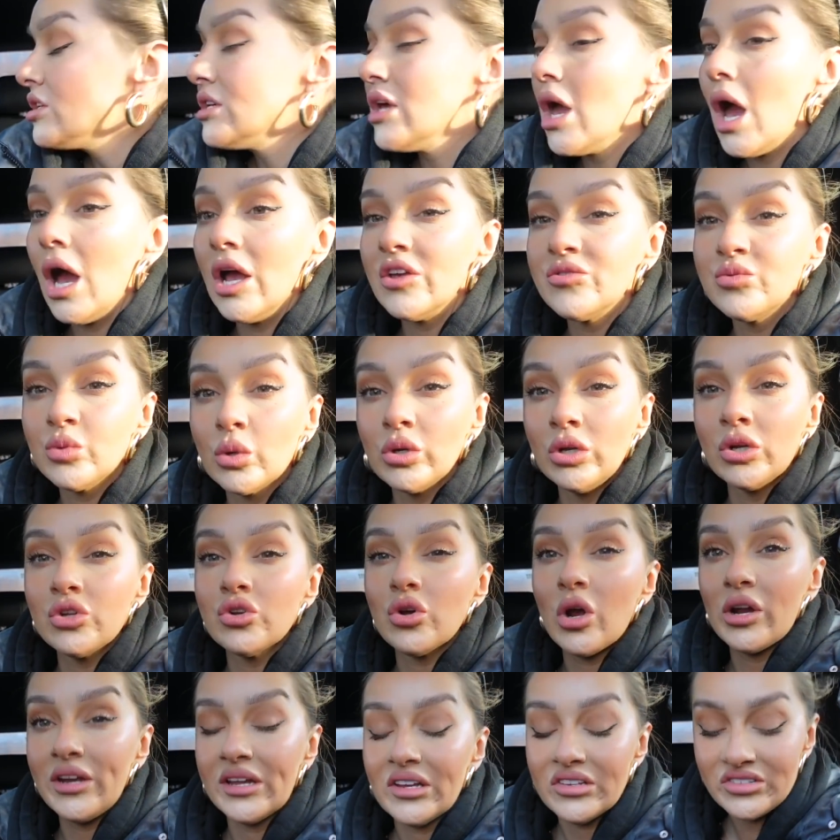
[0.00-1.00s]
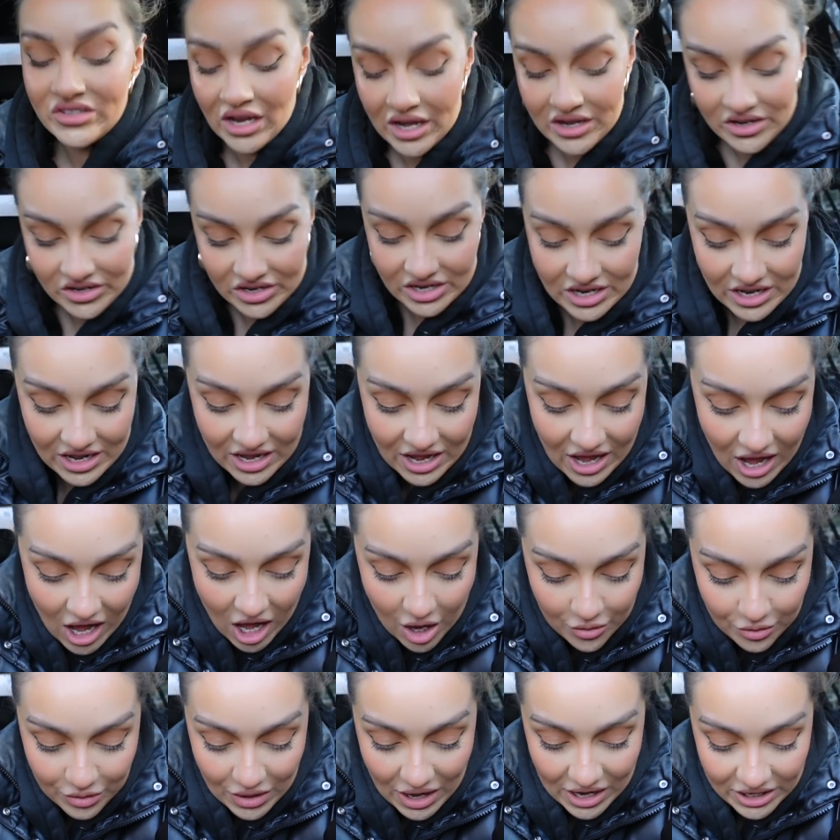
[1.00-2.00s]
Yeah, so we're going to try and extend it.
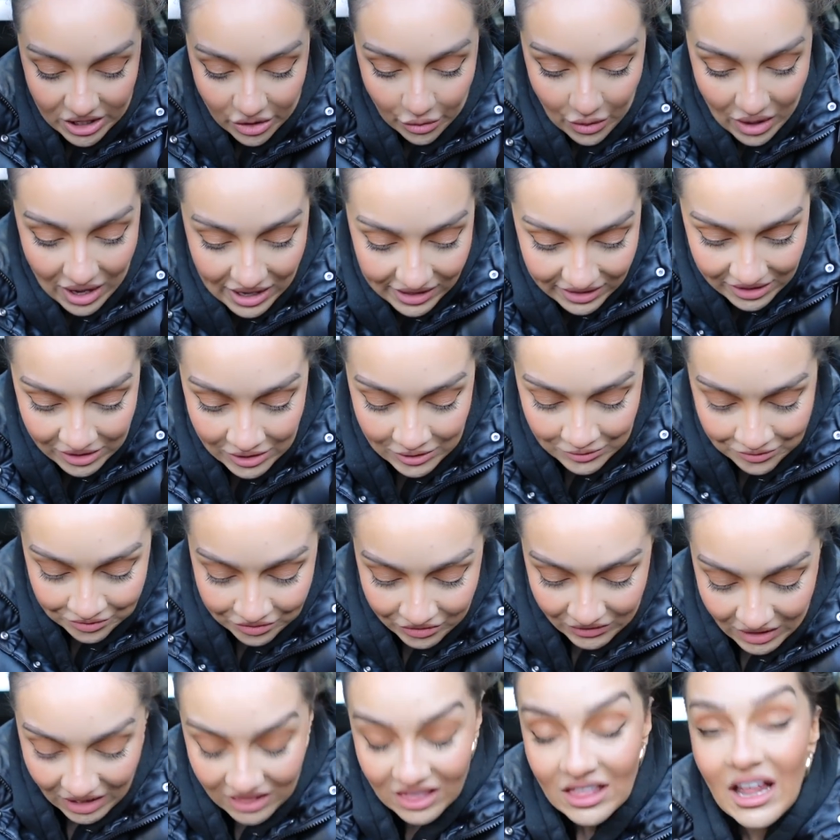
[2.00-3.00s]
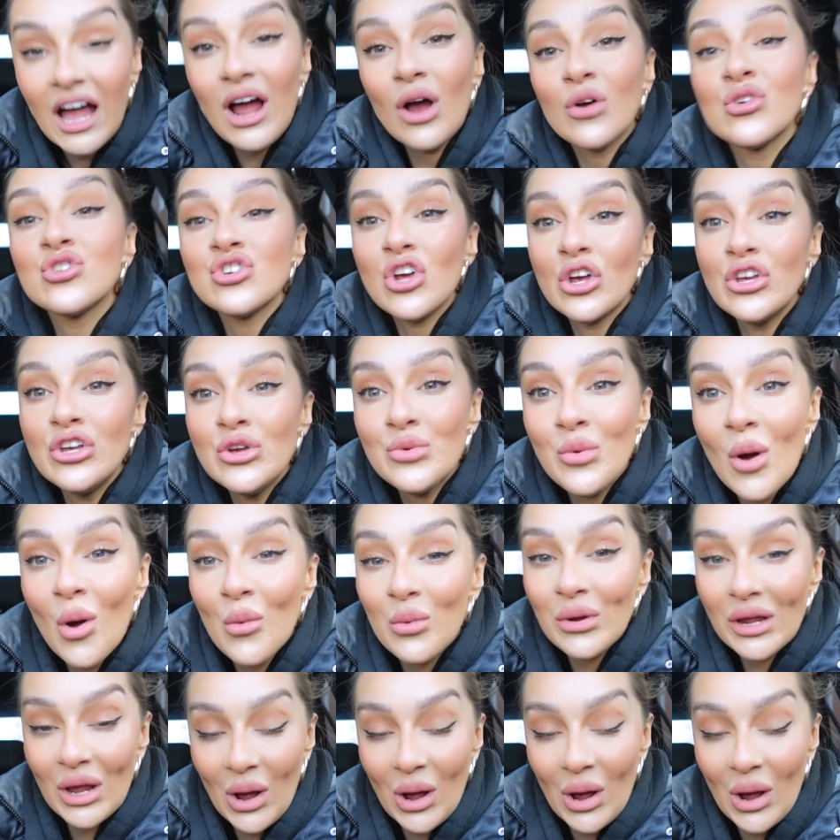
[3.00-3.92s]
But anyway, I'll show you what we